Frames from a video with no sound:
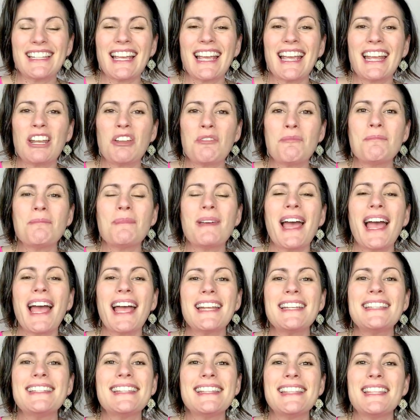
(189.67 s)
and
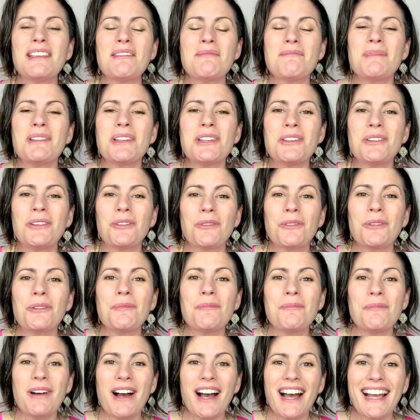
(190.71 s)
imagine them in your
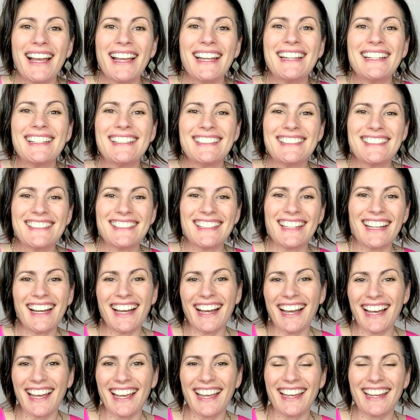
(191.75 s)
mind's
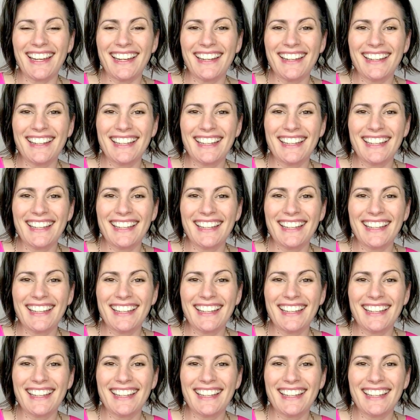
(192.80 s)
eye.